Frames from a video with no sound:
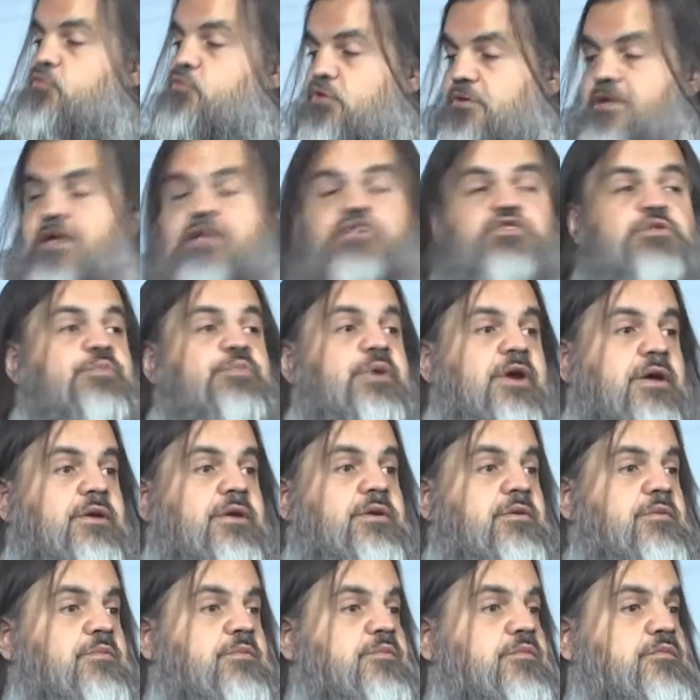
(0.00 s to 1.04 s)
more like Japan.
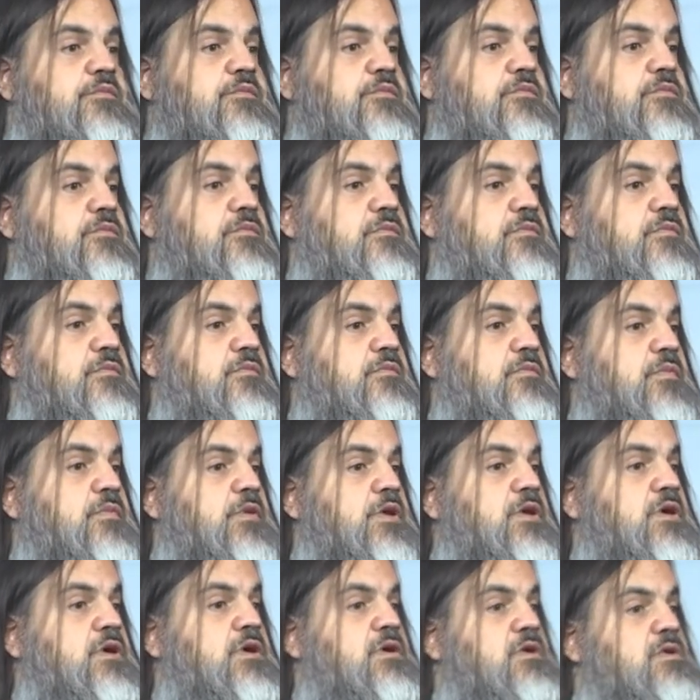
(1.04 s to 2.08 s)

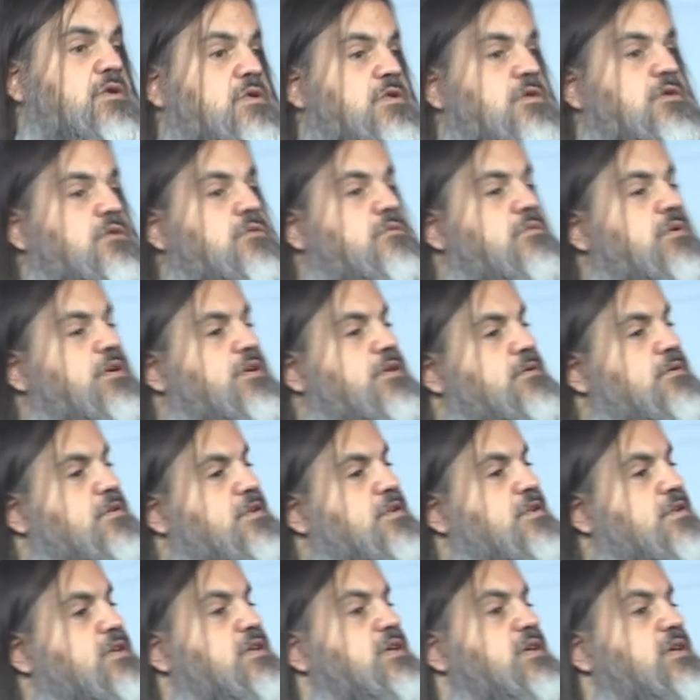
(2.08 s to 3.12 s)
So what you
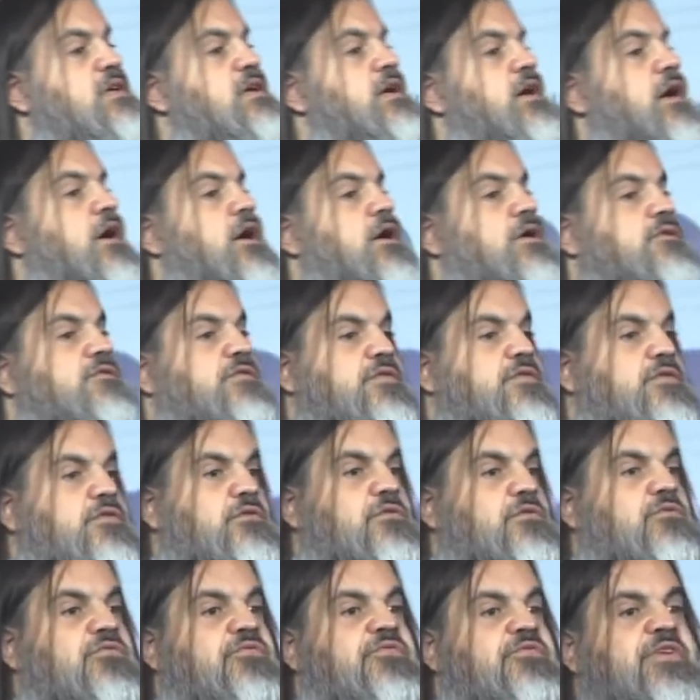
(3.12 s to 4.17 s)
see are
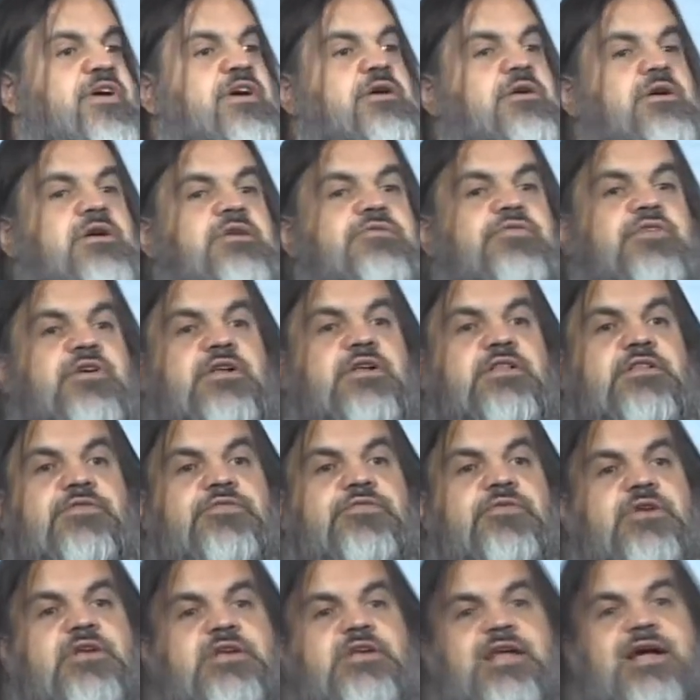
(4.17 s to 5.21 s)
two very, very
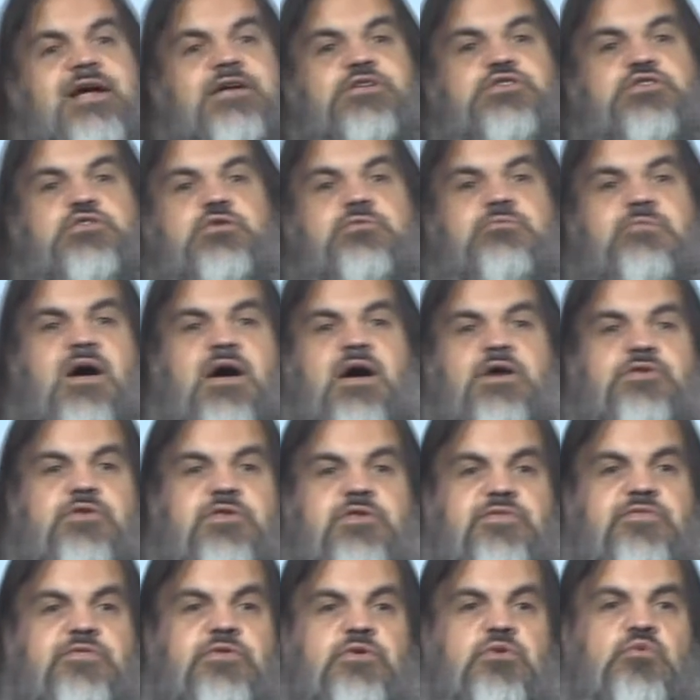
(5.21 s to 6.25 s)
different national
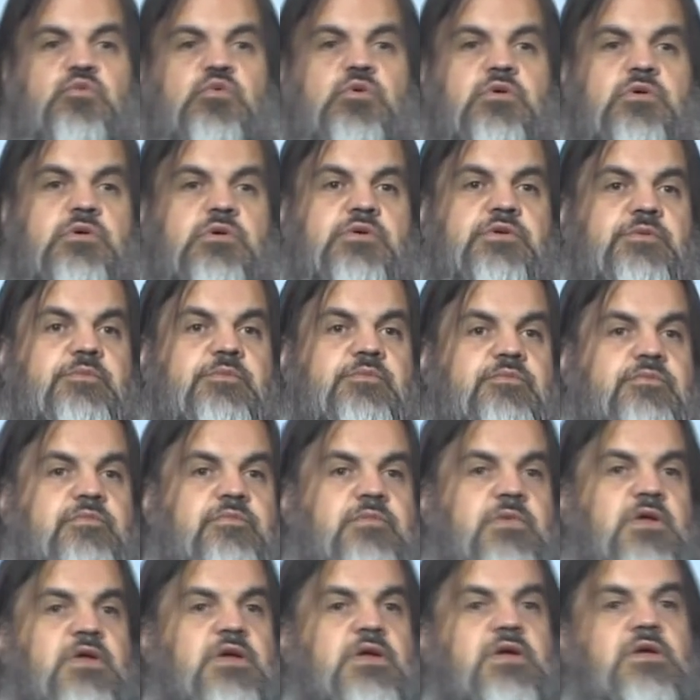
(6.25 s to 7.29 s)
models for the world.
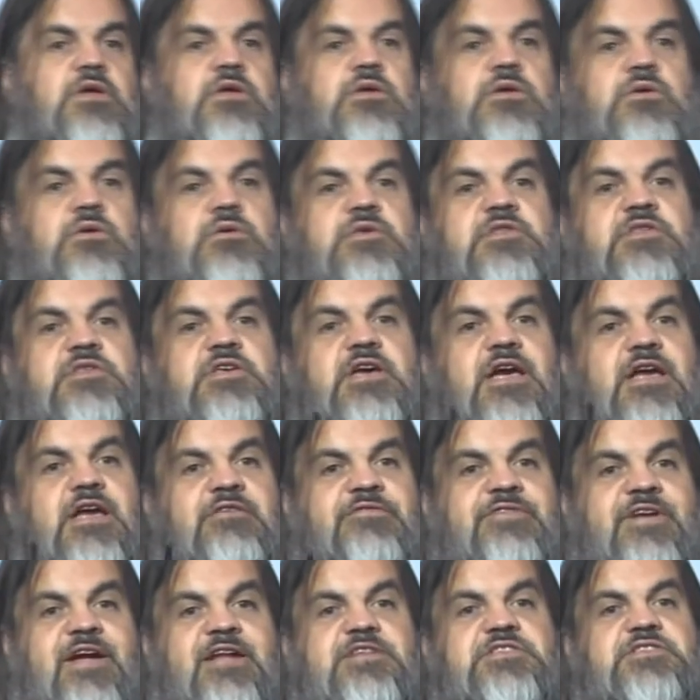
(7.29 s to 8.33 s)
You see
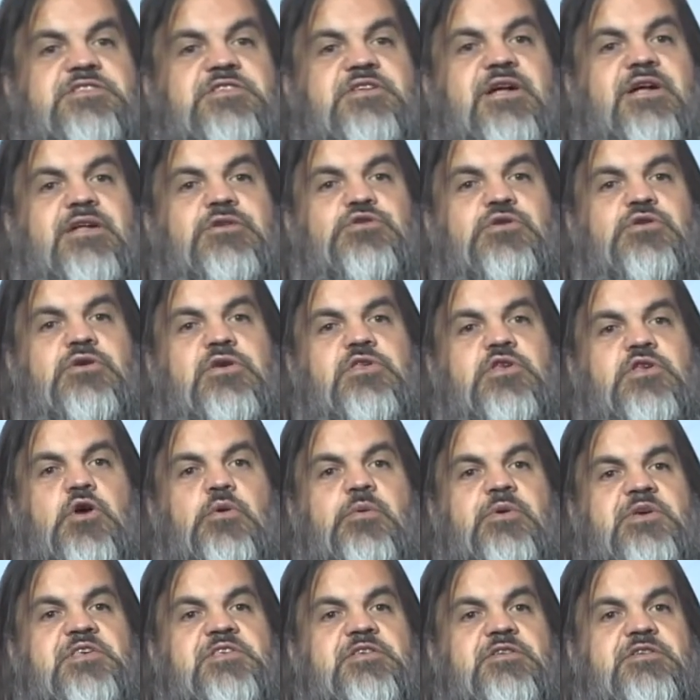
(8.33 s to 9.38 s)
advanced countries,
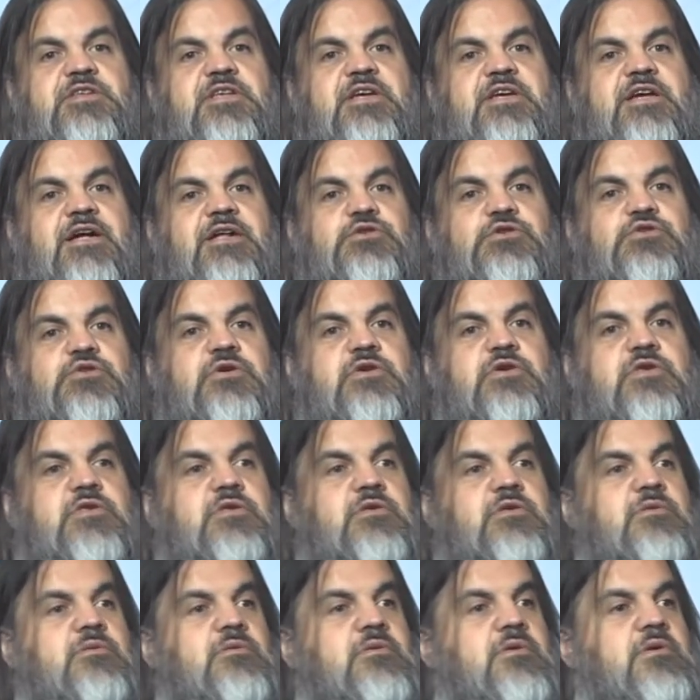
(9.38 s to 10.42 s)
OECD countries,